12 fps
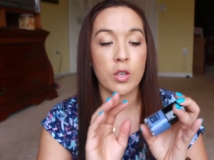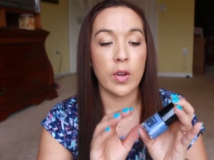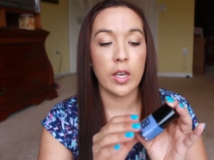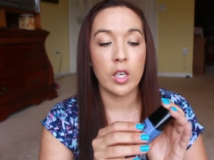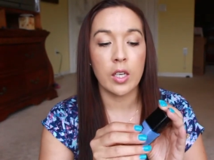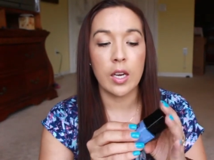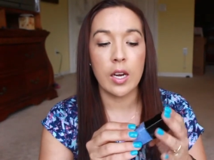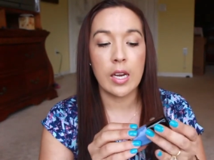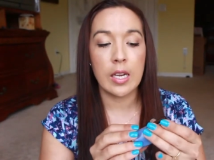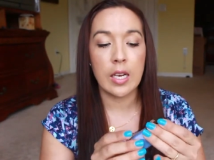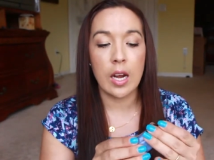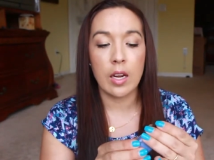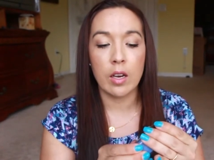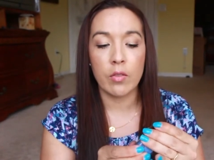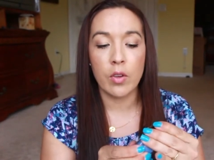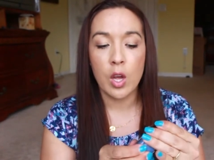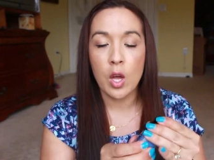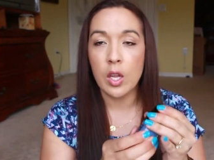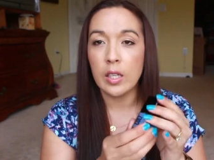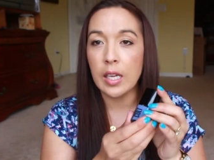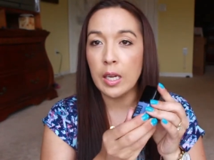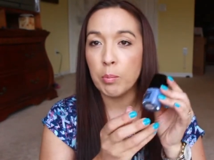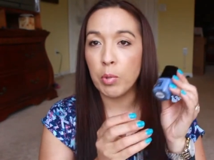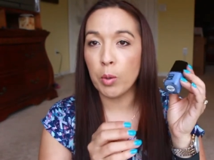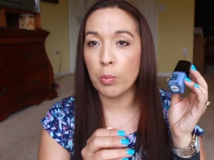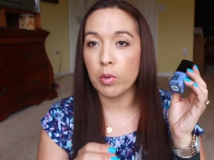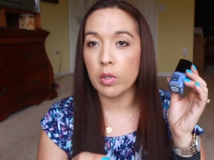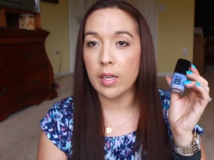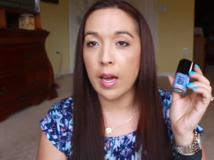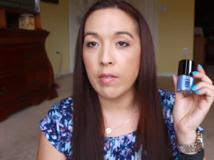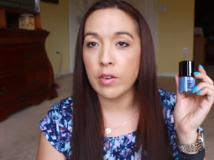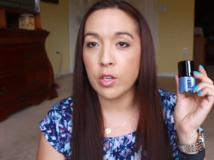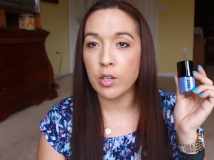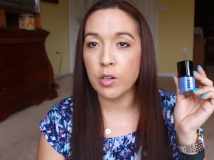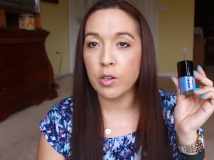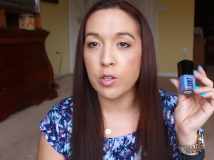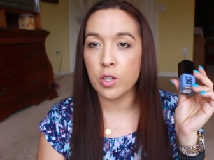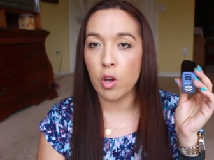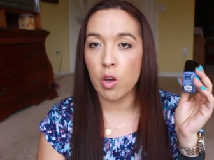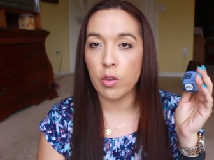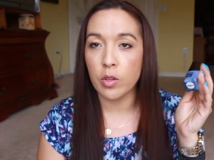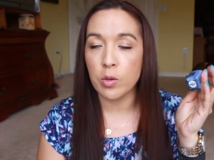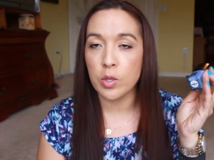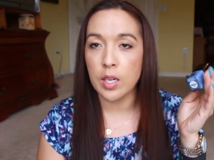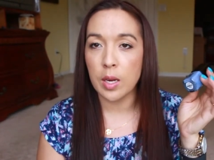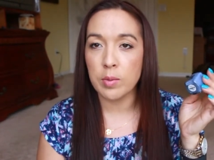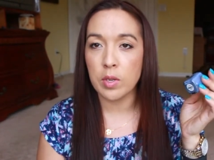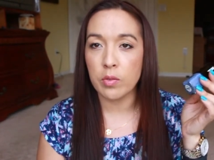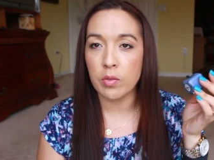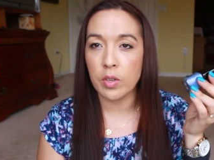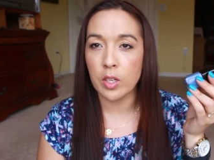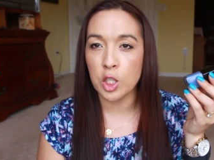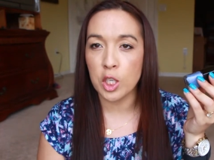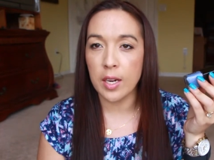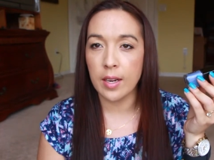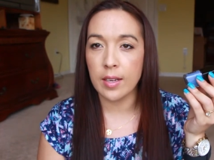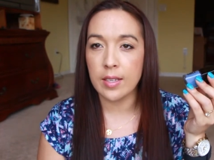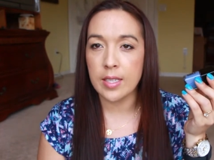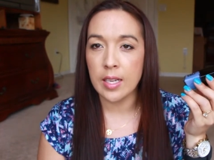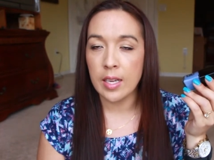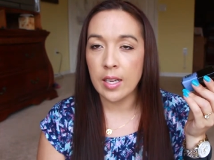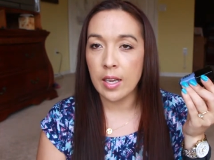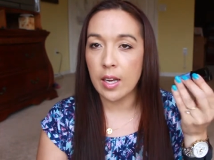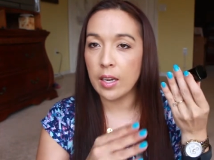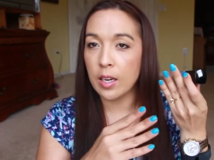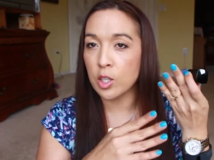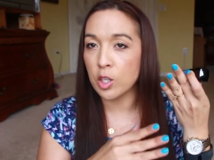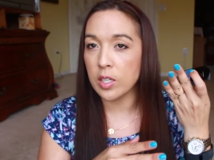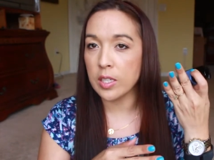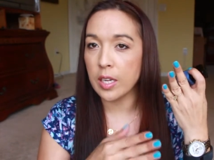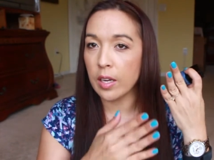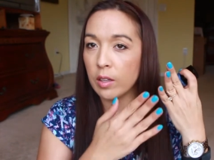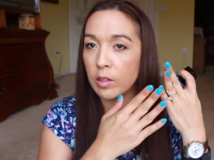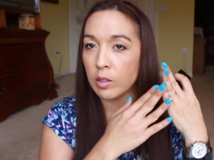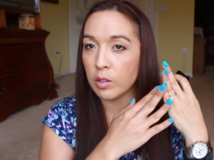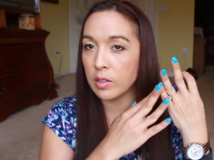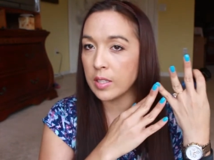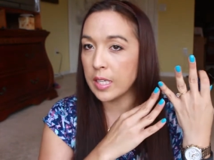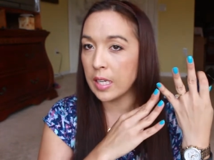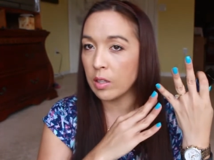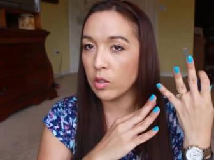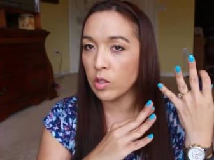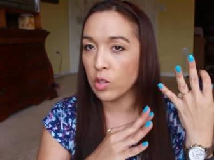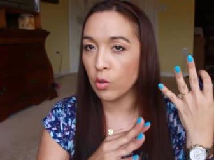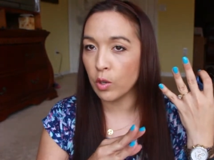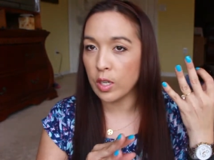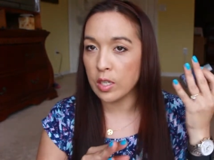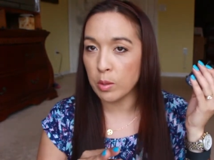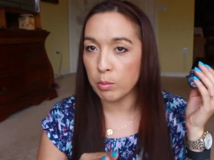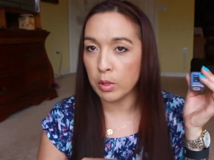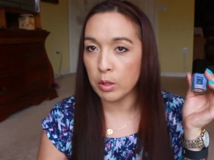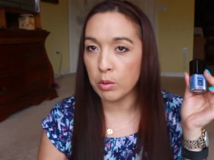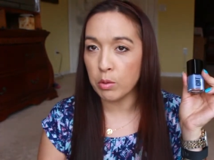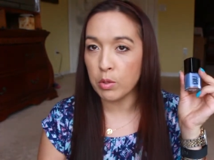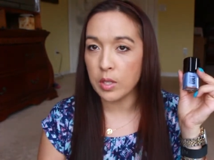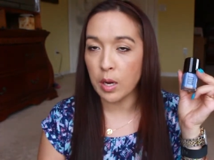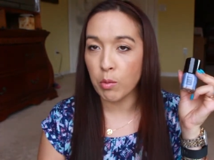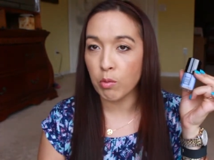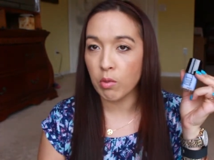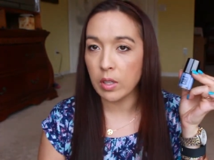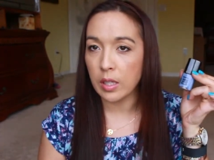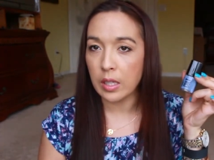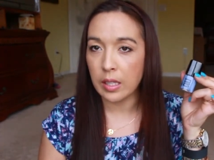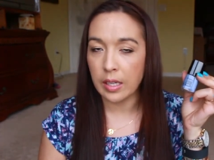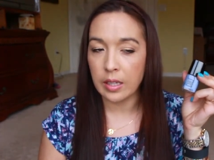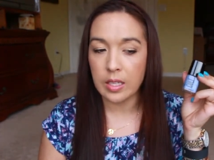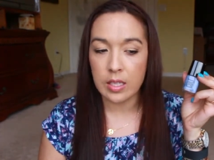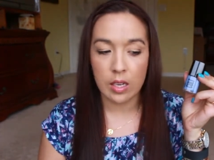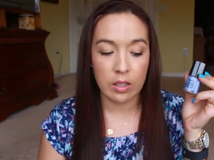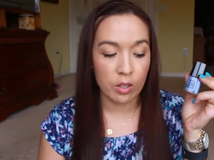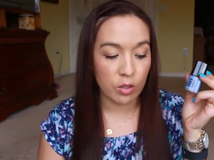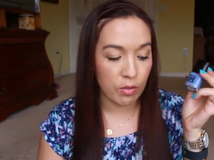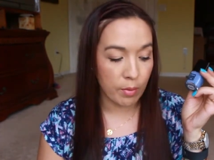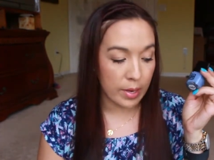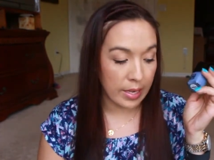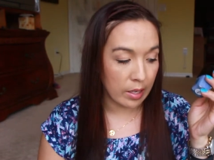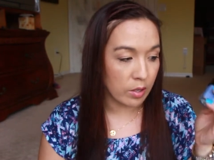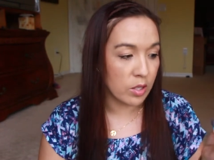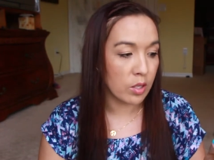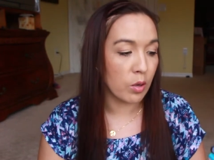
If I could get any kind of light purple lavenders, all those types of shades. And as you can tell, teals, greens, and blues. I really like these colors for my nails.